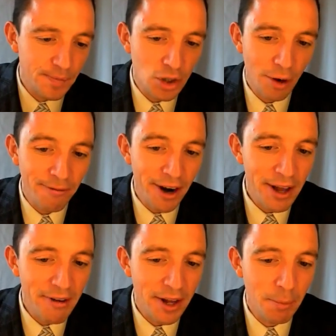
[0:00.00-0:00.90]
So
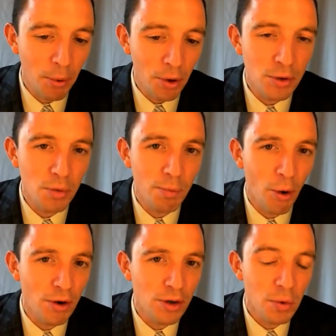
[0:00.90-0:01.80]
very very important
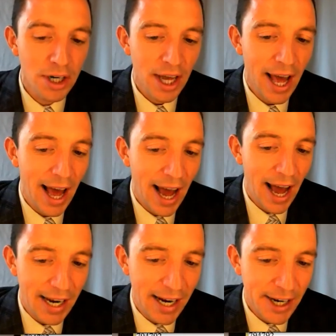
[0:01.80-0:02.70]
important word.
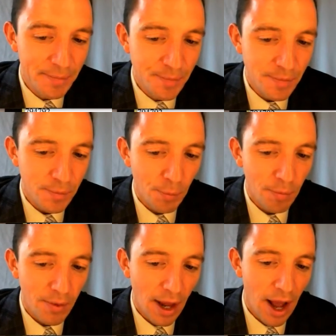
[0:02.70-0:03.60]
And here
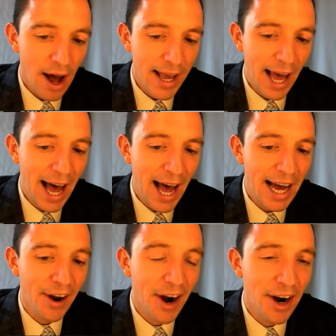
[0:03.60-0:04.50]
I had
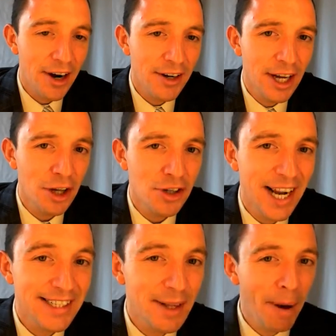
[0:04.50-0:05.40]
heard, so
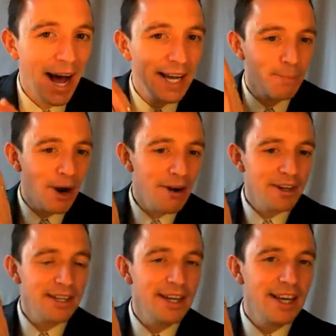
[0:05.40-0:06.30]
that's the past perfect.